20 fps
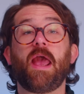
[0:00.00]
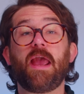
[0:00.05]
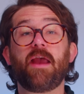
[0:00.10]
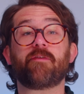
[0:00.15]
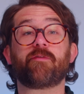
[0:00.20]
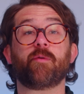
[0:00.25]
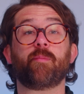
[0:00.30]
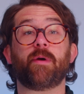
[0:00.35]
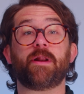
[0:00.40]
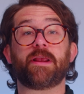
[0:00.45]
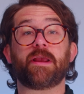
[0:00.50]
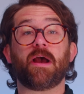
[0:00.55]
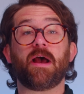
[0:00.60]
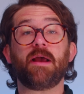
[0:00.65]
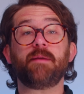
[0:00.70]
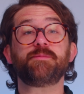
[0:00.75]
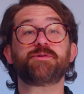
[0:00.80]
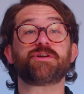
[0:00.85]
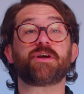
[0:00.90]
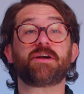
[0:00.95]
Hey everybody,
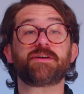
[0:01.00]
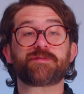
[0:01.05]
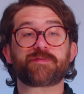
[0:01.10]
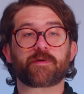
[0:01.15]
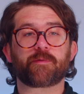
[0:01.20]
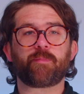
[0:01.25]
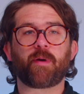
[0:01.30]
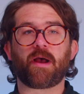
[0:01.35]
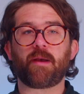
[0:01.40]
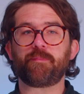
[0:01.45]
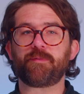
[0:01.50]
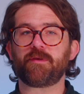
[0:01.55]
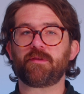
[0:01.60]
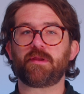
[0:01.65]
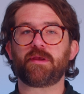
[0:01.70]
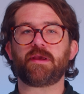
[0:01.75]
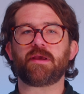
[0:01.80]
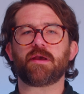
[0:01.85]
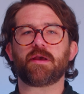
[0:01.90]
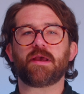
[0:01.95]
I'm Josh for
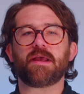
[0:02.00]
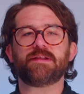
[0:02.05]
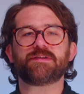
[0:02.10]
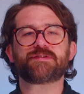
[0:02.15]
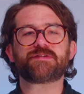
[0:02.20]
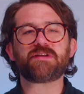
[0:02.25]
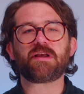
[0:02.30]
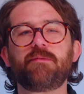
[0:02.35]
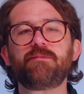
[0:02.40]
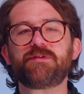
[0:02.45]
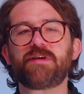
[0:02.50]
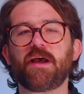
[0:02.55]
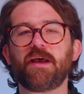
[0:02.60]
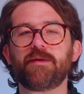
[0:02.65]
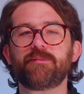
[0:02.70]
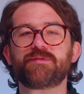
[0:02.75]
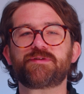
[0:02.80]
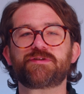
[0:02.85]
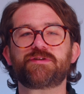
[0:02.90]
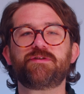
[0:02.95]
Populi, and
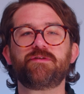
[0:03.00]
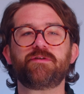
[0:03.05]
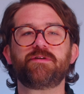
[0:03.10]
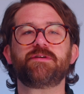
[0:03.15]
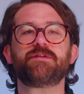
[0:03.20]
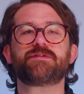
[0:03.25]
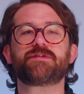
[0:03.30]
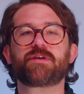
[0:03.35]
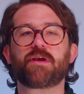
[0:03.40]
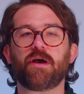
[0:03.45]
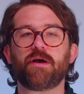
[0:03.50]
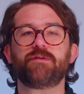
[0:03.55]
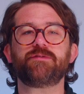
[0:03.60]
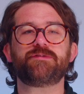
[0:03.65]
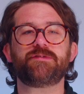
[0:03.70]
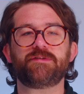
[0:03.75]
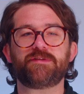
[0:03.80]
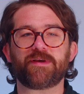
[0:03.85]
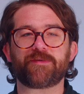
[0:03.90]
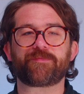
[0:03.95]
sometimes students go
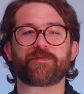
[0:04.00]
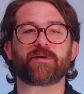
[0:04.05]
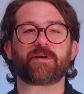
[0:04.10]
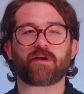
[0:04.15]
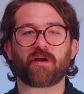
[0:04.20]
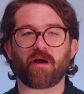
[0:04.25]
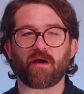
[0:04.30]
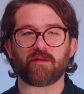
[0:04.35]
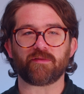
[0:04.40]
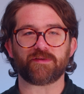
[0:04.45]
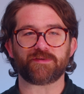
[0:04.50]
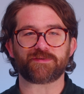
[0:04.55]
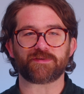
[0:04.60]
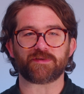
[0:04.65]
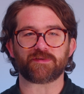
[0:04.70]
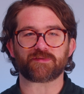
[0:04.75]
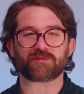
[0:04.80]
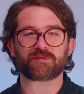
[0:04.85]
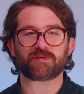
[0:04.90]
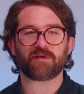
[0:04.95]
to different
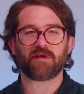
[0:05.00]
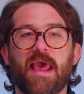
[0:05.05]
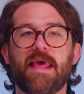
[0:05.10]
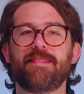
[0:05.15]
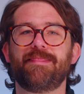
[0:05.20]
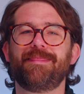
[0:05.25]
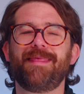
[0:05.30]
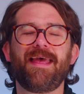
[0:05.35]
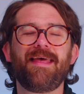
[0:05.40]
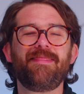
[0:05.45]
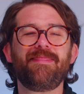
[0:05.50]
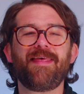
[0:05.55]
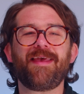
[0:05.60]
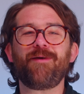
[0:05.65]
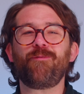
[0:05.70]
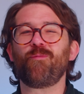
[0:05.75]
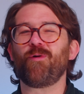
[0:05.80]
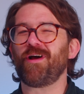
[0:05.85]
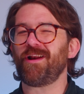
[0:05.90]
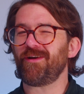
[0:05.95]
colleges, and then they
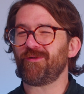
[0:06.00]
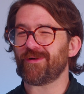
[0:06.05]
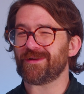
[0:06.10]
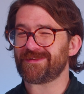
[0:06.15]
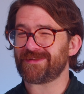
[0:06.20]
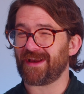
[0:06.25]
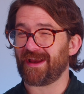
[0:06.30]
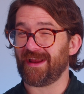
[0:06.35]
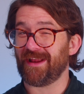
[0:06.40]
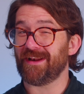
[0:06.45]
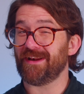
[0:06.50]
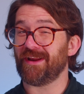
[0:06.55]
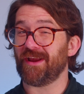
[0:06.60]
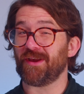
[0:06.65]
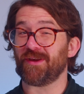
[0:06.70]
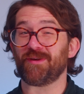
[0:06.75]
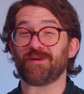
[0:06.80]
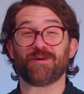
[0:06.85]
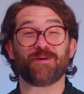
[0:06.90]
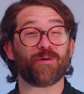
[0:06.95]
want to attend
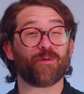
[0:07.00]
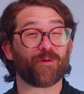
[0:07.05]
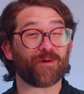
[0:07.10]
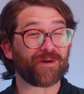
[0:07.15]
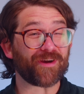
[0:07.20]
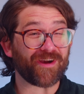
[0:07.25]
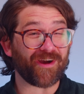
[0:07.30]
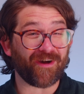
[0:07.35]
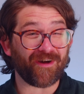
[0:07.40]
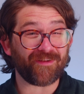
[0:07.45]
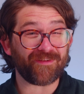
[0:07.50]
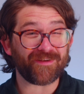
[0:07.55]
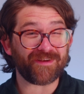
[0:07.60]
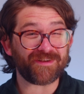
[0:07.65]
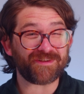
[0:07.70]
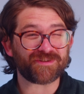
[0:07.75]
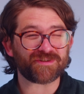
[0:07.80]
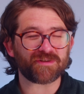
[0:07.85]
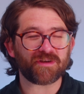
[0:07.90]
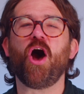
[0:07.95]
your college?